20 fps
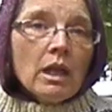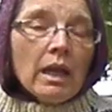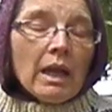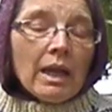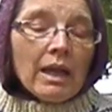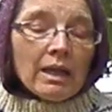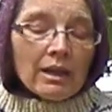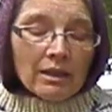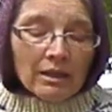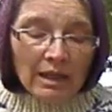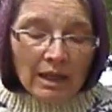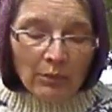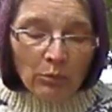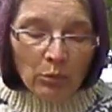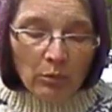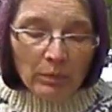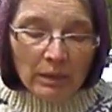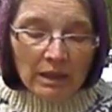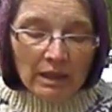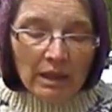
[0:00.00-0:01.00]
and they
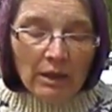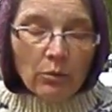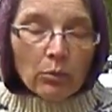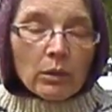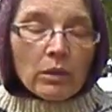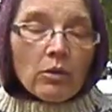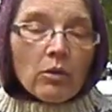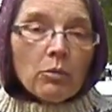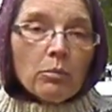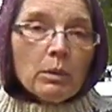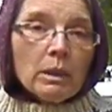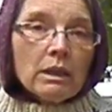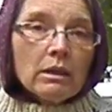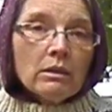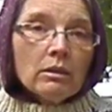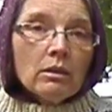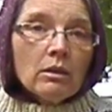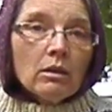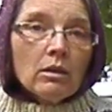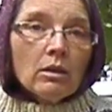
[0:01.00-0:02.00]
will be there with open
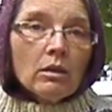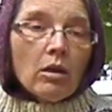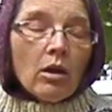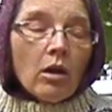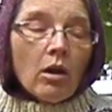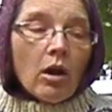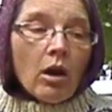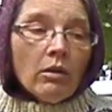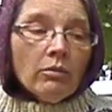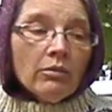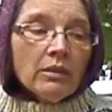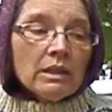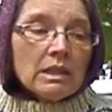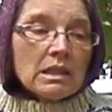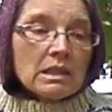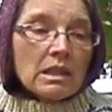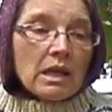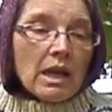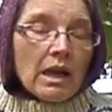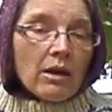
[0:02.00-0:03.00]

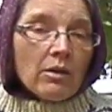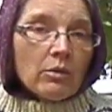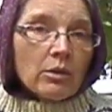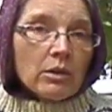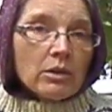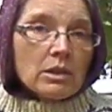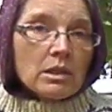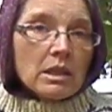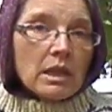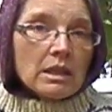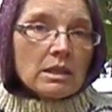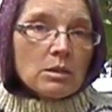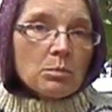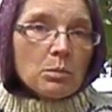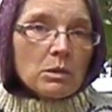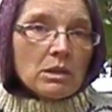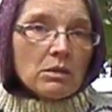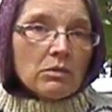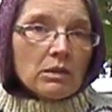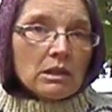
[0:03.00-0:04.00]
office hours at
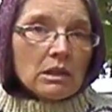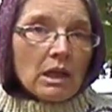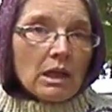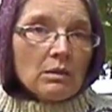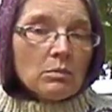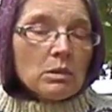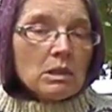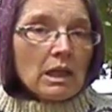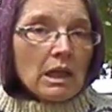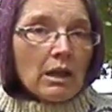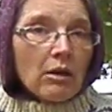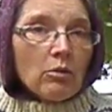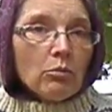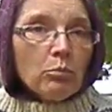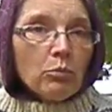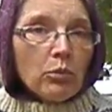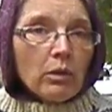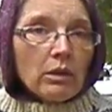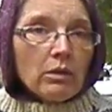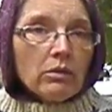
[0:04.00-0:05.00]
specific times to help
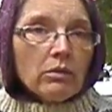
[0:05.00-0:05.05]
with